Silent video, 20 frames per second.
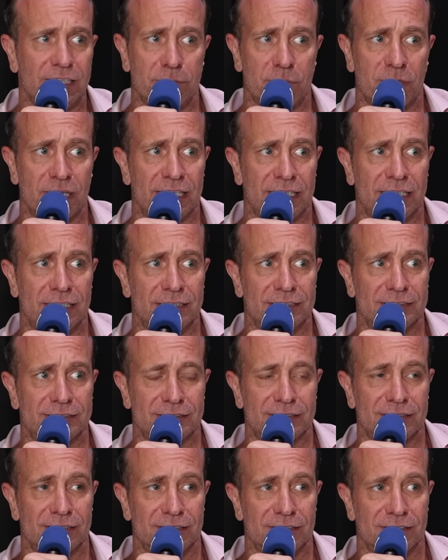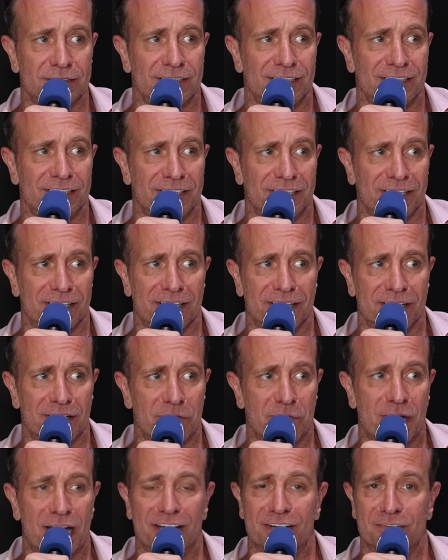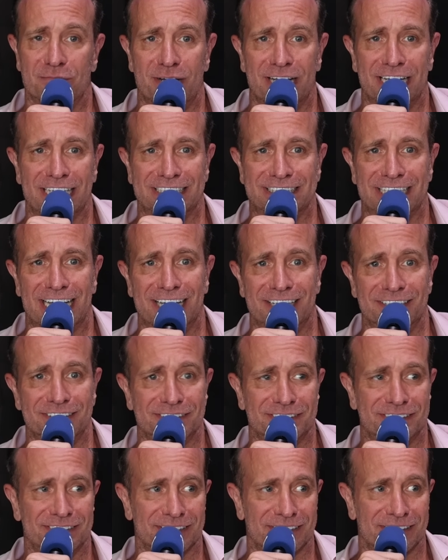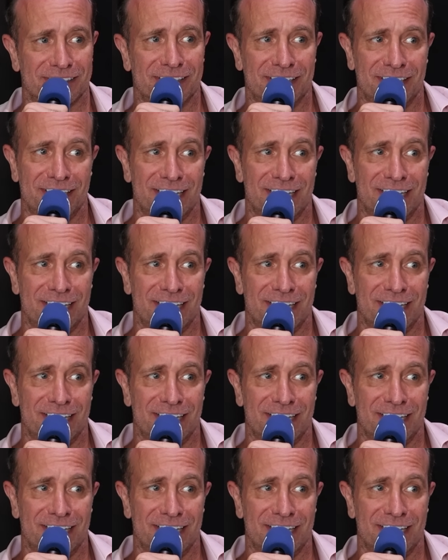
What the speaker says: but he is a man of many talents, and